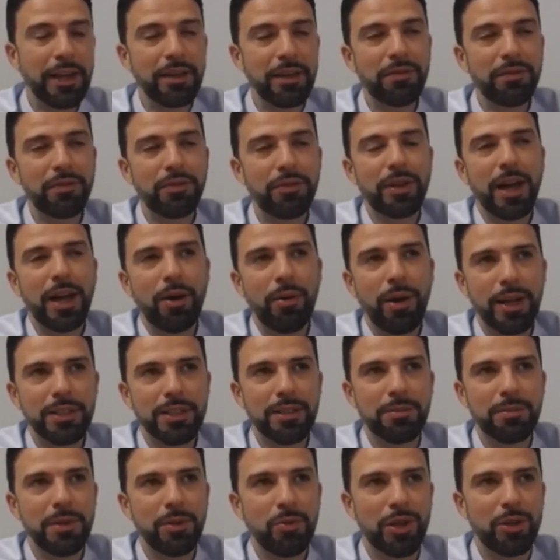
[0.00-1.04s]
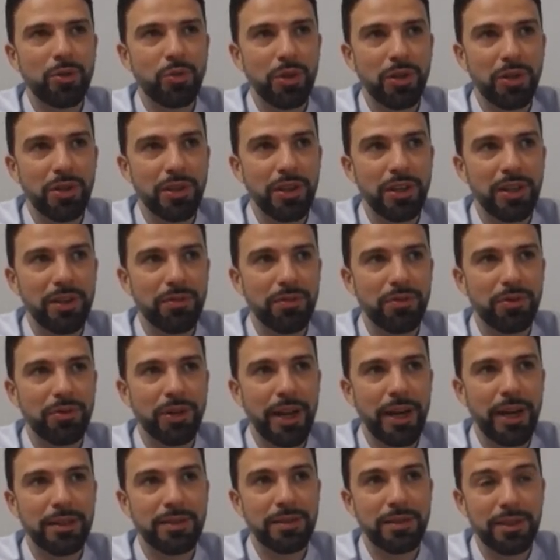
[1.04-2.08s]
And if you now ask me what we think for
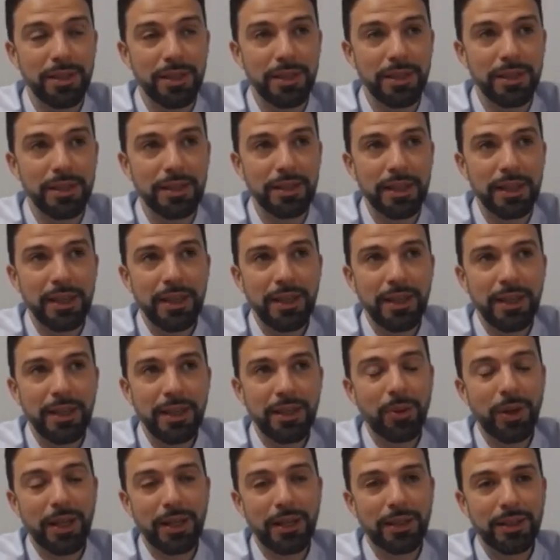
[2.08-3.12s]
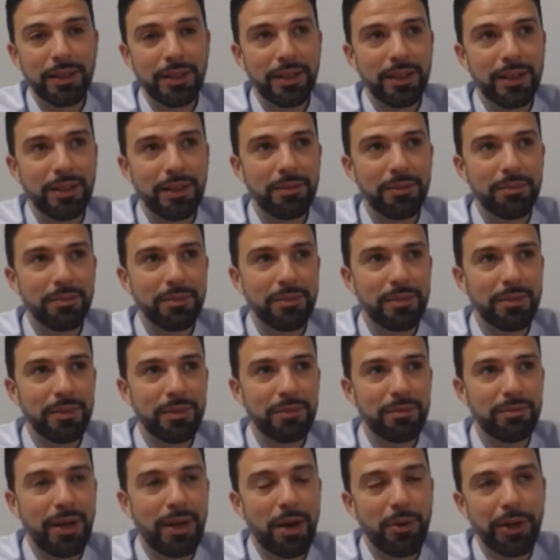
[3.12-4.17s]
next year, well,
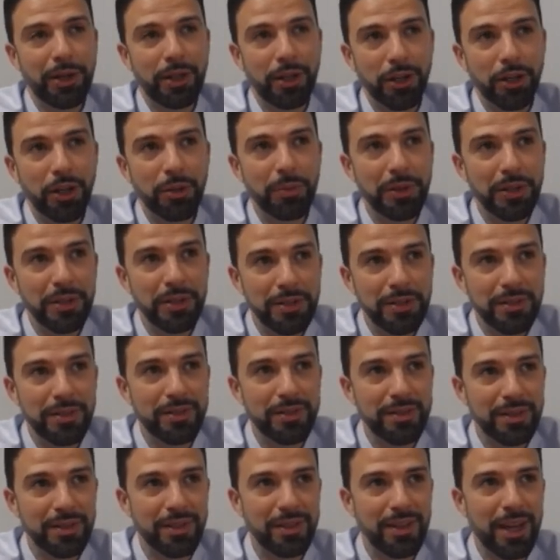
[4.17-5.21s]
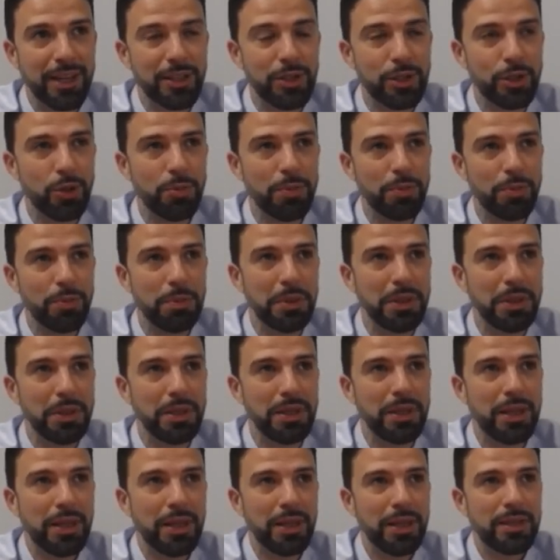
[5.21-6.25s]
our economists at
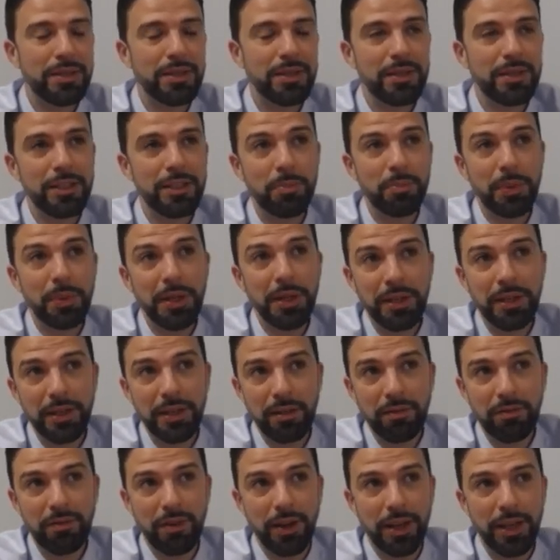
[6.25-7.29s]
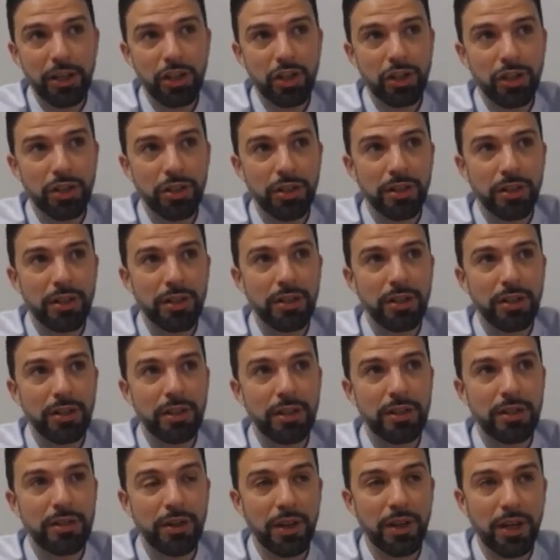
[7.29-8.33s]
UBP sees peaking inflation
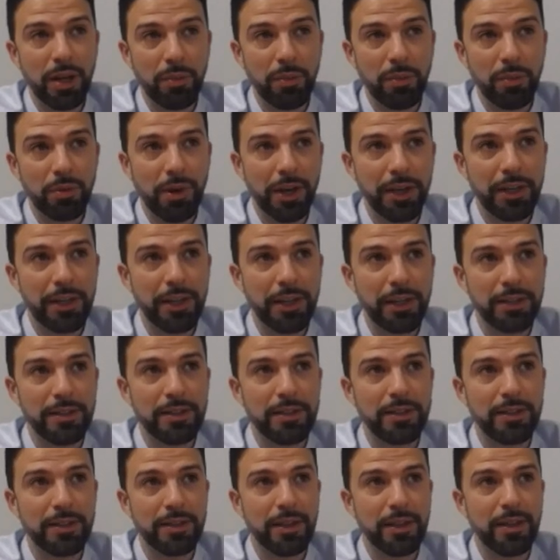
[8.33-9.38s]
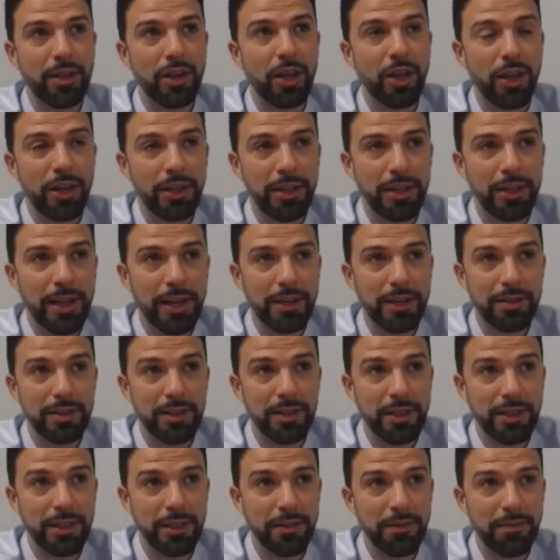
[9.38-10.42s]
in developed markets early
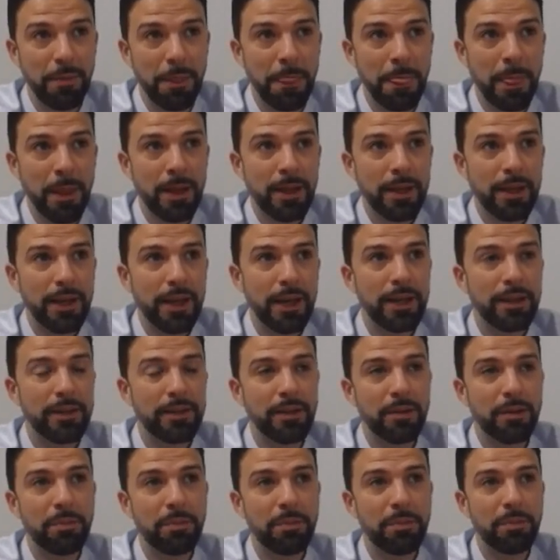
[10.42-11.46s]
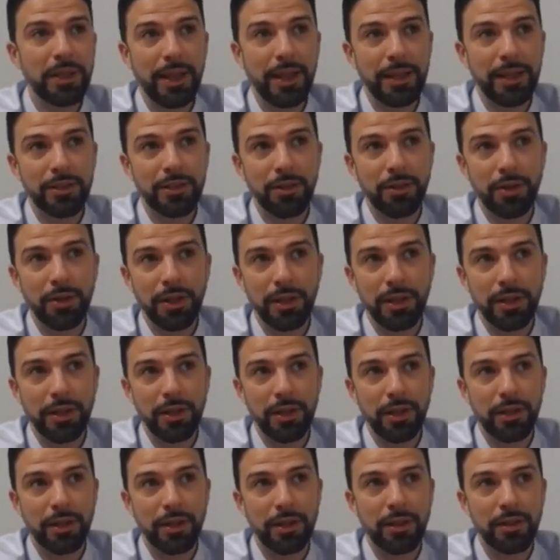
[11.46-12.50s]
next year, and a bit later
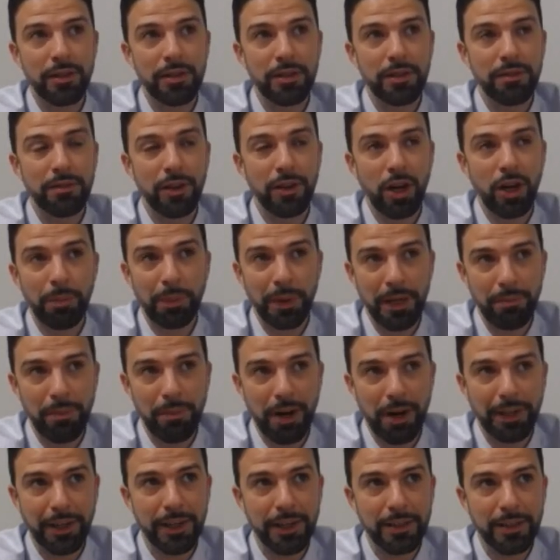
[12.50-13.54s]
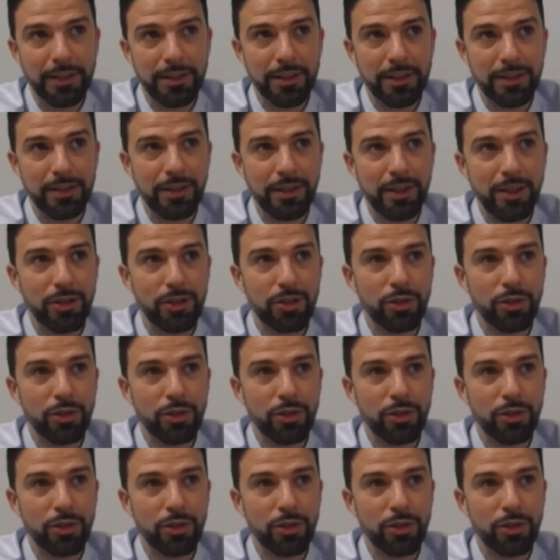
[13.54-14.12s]
in developing markets.